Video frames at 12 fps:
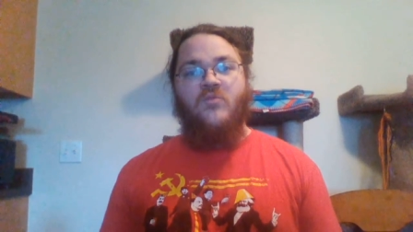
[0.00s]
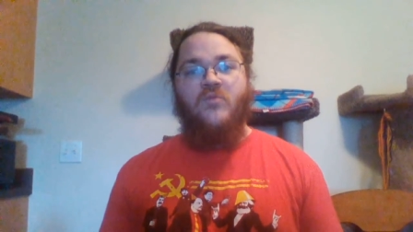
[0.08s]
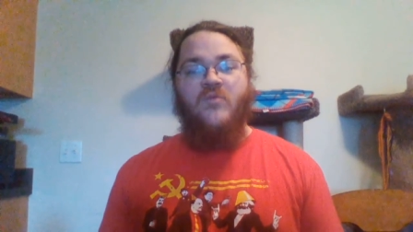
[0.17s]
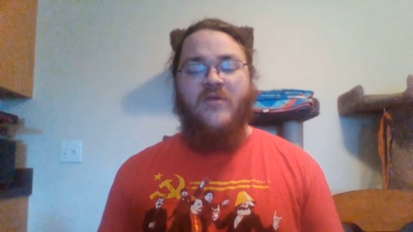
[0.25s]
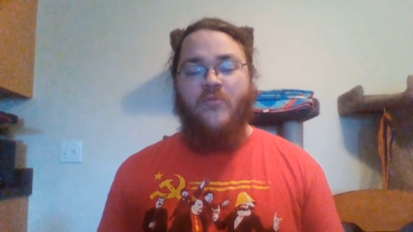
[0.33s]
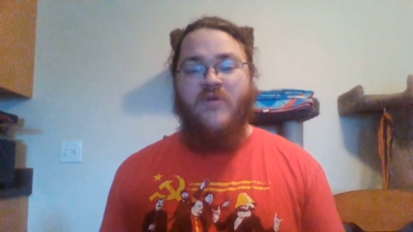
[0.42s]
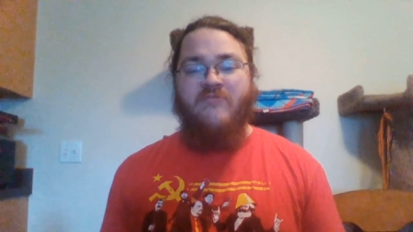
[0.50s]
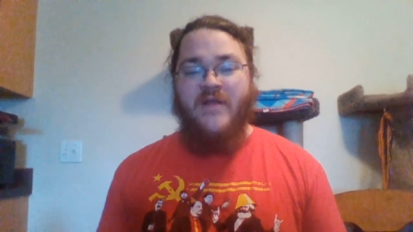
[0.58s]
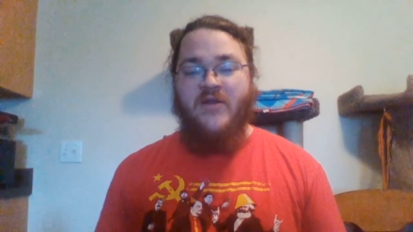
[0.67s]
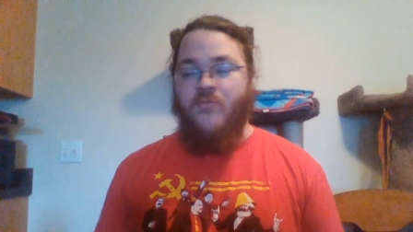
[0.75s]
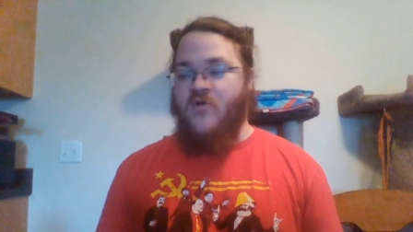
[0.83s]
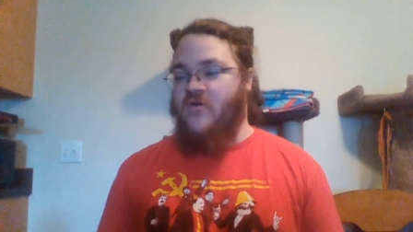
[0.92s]
we, we've
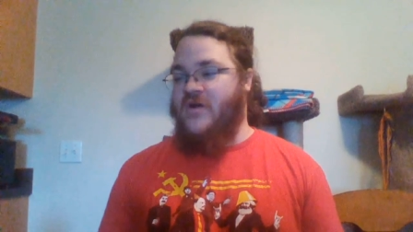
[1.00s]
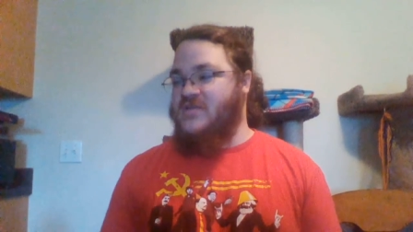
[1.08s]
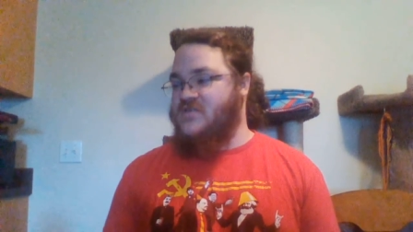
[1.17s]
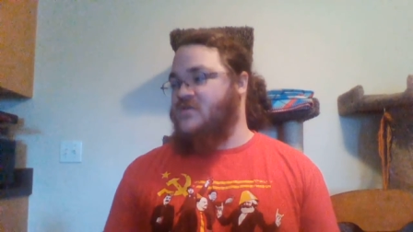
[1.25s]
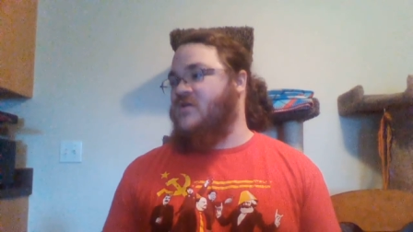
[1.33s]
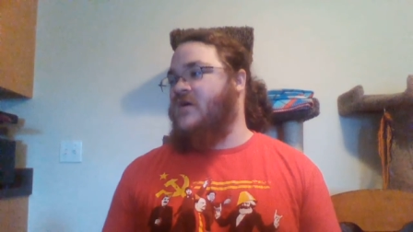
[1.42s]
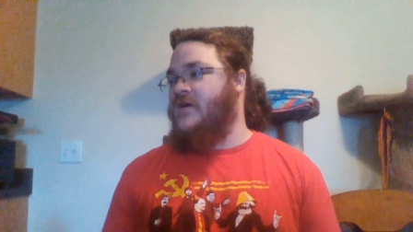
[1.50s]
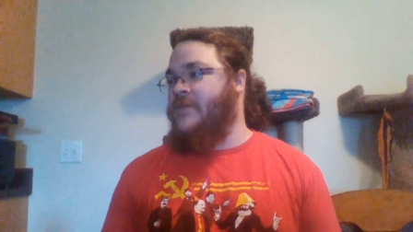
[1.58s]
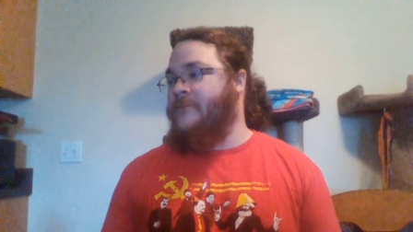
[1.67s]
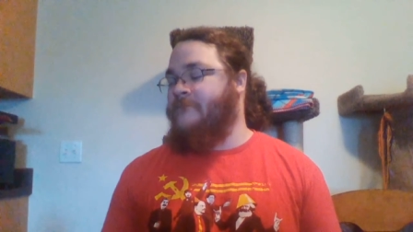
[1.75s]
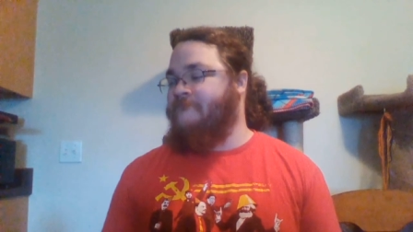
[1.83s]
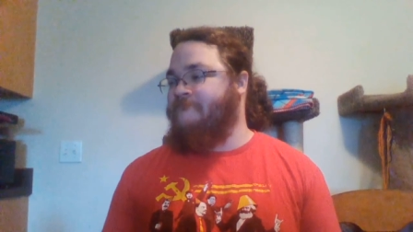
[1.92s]
made no progress.
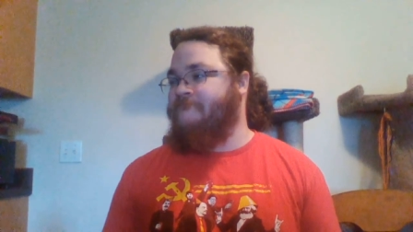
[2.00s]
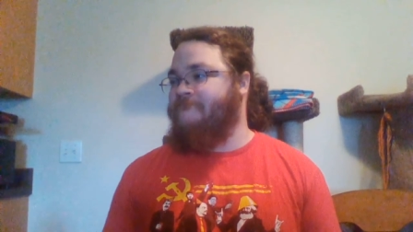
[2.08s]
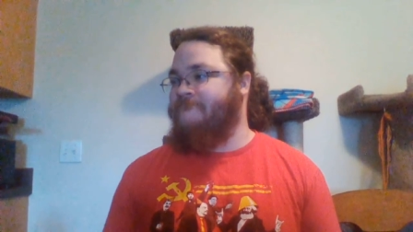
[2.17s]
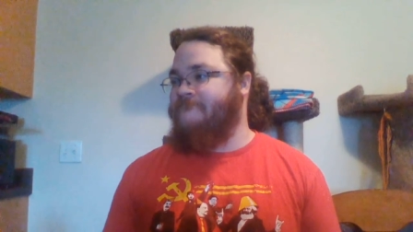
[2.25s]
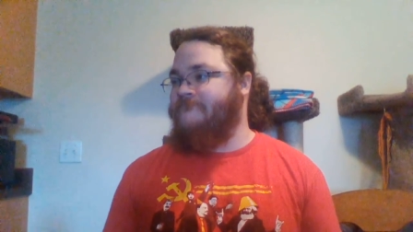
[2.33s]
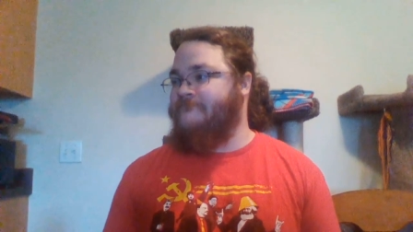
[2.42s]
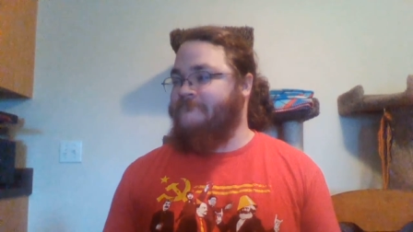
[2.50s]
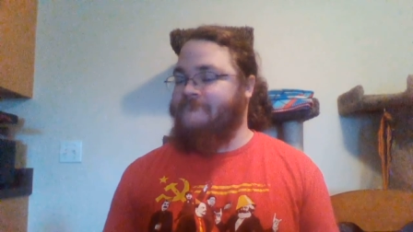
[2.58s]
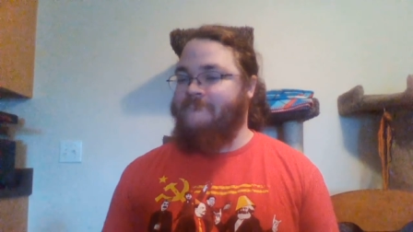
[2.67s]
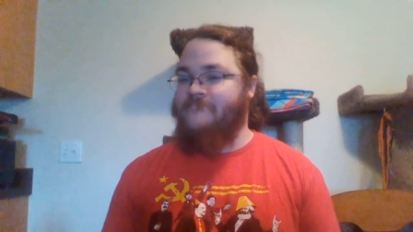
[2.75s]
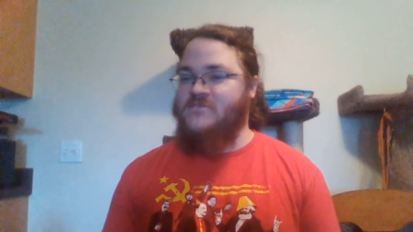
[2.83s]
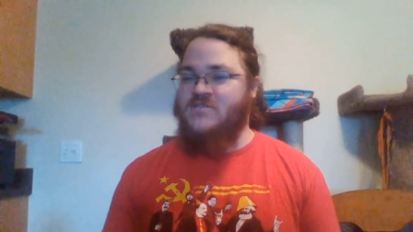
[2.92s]
Um,
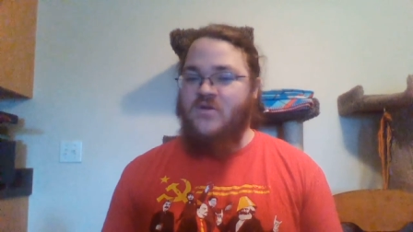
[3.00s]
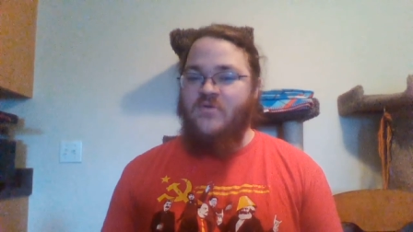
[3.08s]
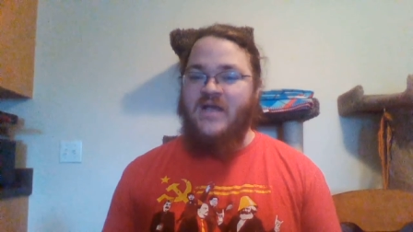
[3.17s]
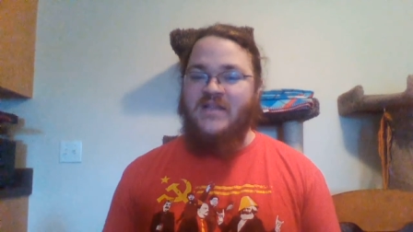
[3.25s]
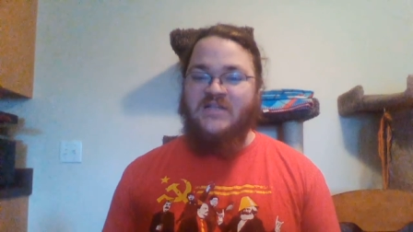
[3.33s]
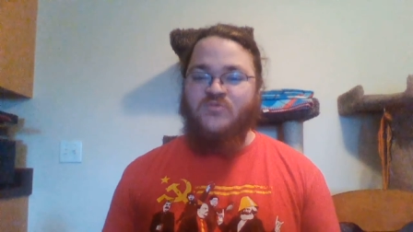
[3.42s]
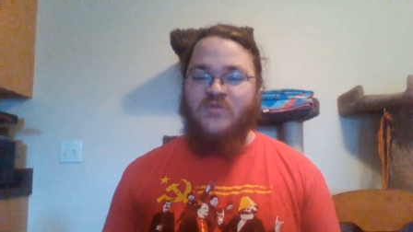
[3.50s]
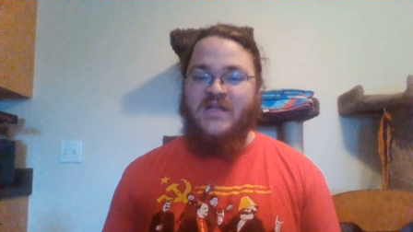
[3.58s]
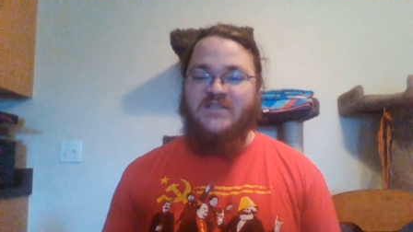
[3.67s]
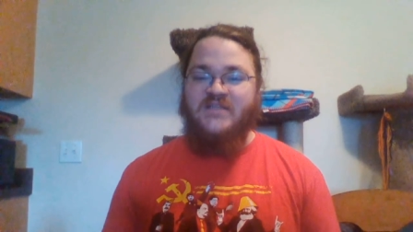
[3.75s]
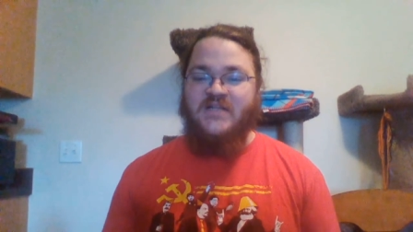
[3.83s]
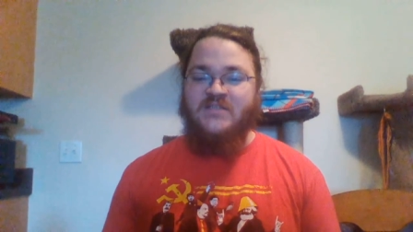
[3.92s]
so yeah, that's where
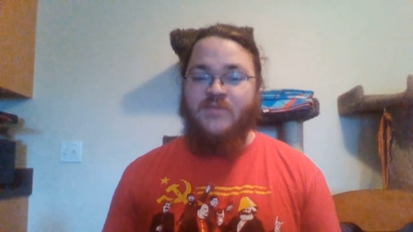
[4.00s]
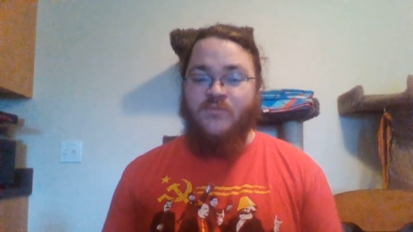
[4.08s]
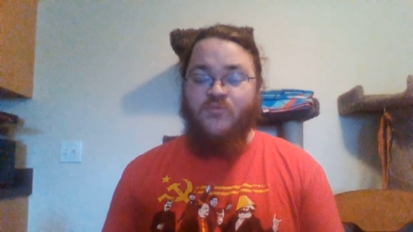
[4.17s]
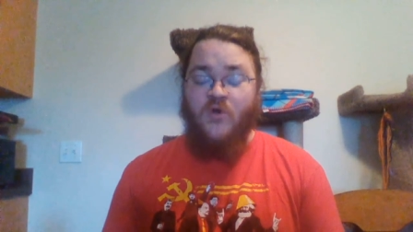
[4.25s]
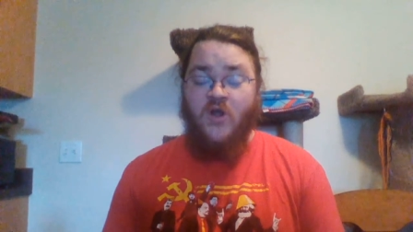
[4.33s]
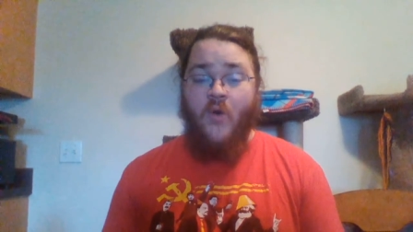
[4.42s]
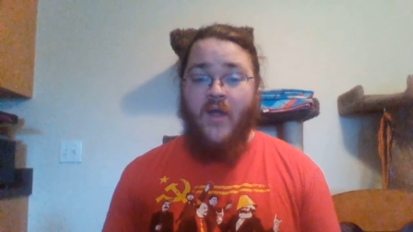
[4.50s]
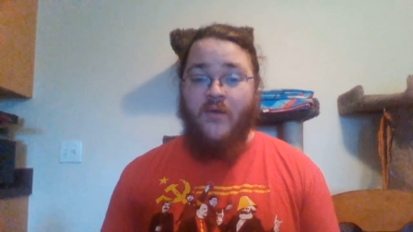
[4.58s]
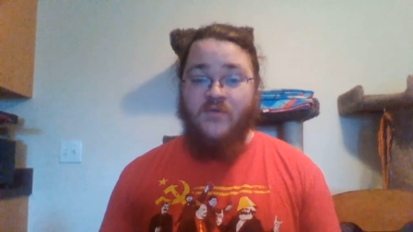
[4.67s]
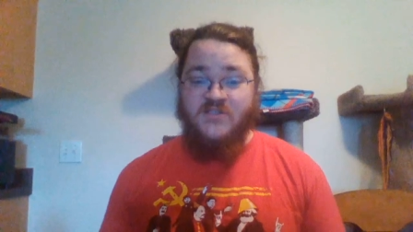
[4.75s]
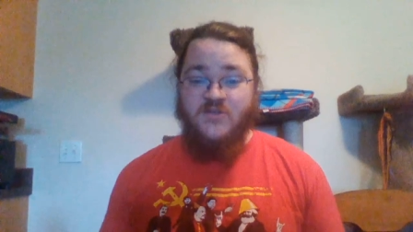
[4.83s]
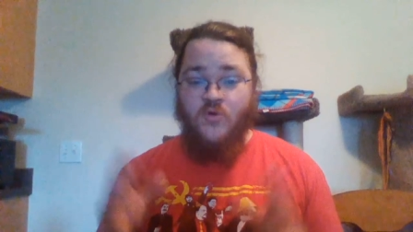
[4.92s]
that stands. But we're going.
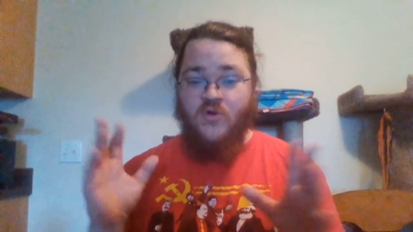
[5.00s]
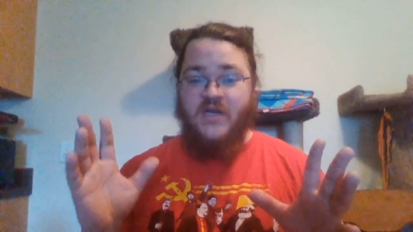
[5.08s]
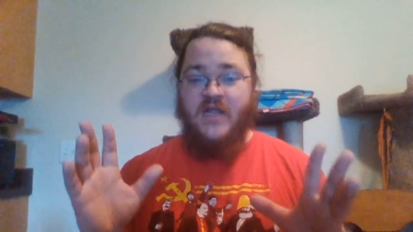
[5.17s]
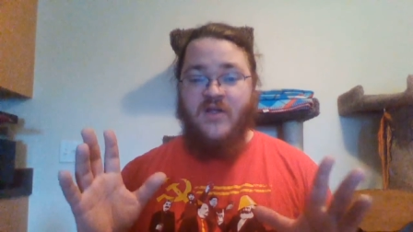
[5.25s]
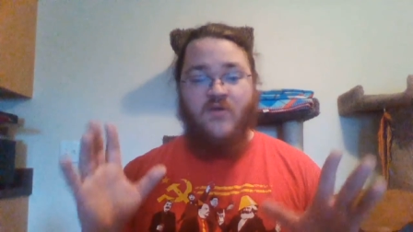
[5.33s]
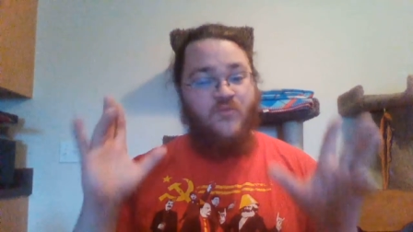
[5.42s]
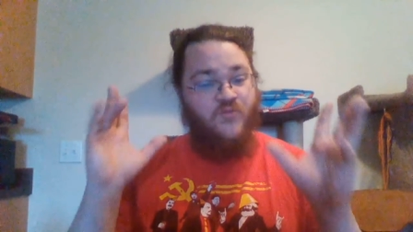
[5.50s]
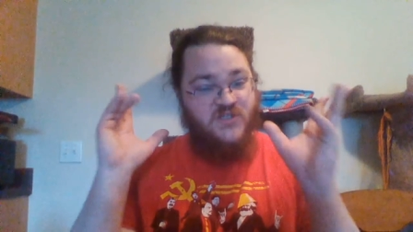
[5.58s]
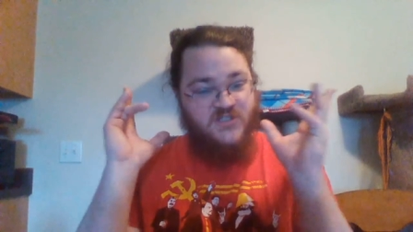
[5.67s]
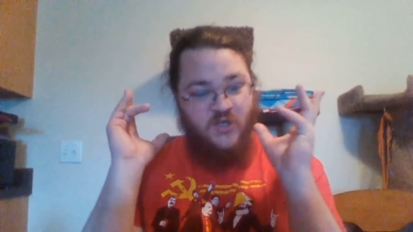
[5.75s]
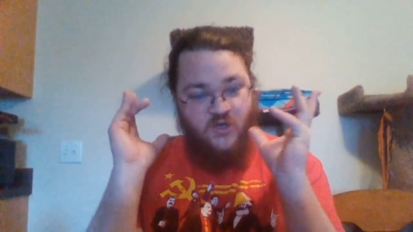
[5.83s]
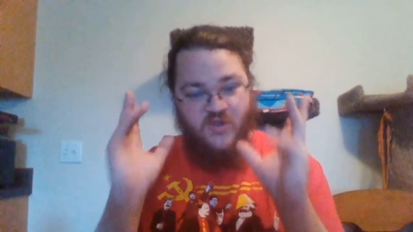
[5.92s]
We're still working. We're
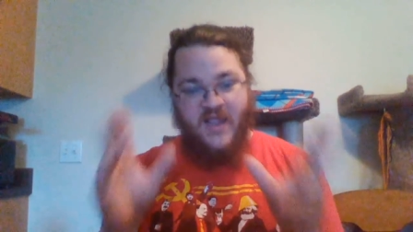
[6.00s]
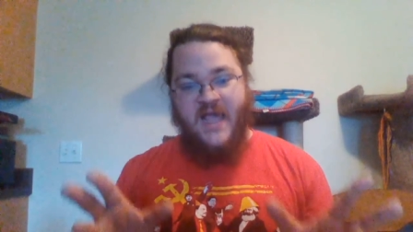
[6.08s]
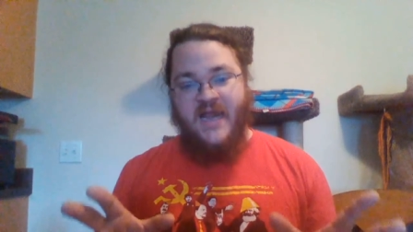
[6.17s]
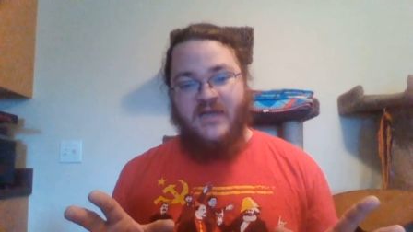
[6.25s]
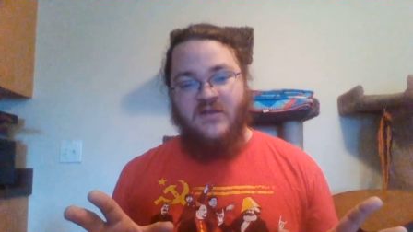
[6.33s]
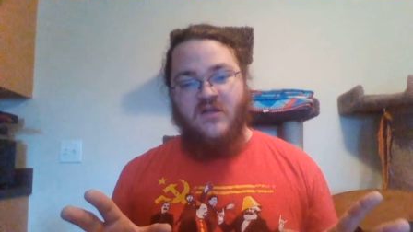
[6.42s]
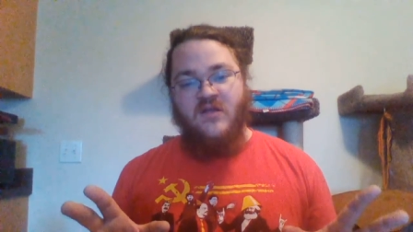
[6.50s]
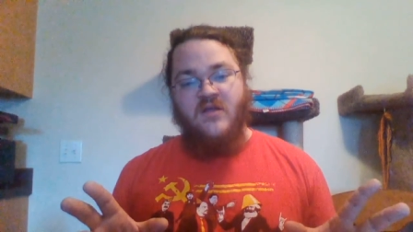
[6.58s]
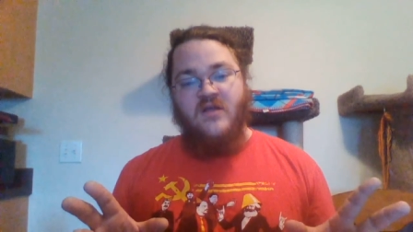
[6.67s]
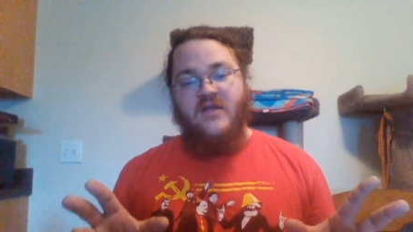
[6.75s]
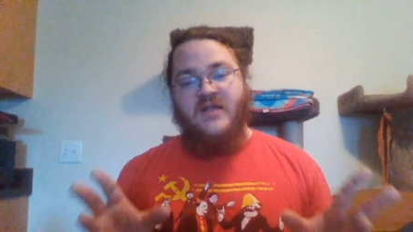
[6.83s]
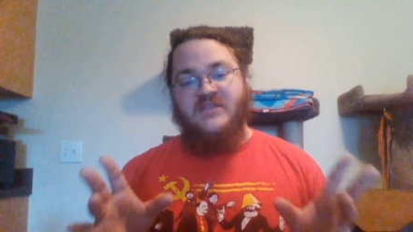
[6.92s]
still looking at it.
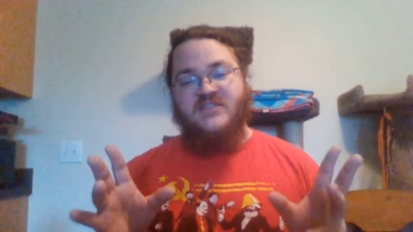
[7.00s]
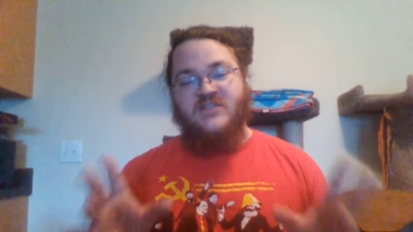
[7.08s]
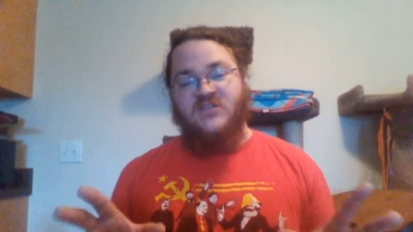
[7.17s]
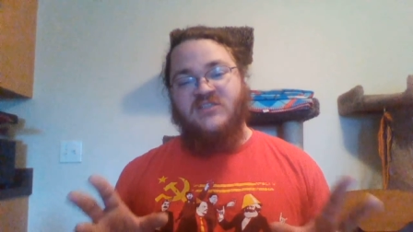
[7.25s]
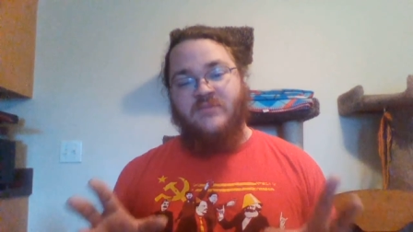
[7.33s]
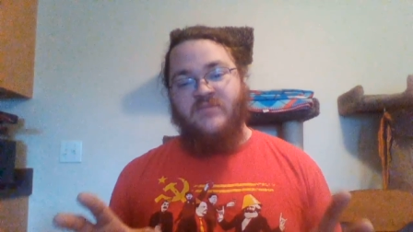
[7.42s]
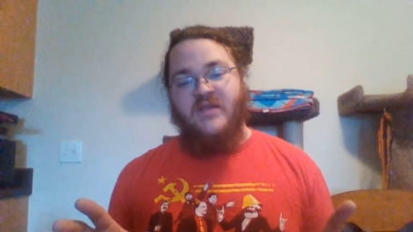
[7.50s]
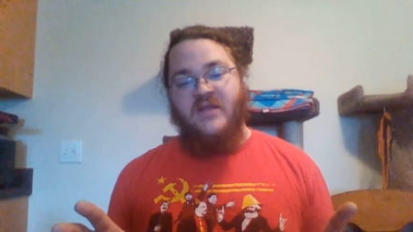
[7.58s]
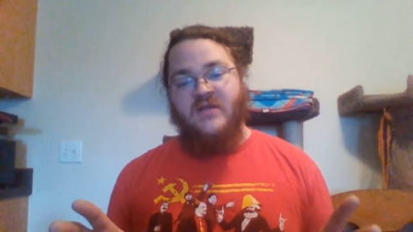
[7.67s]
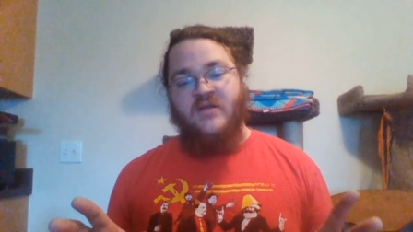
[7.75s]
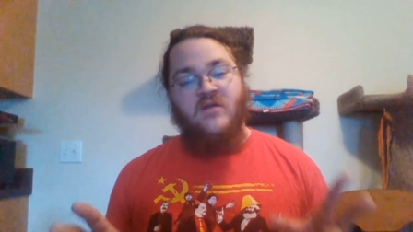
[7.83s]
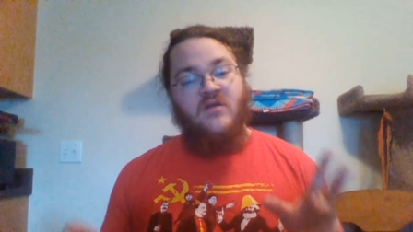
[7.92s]
It's still
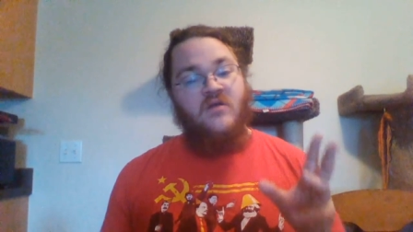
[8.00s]
something.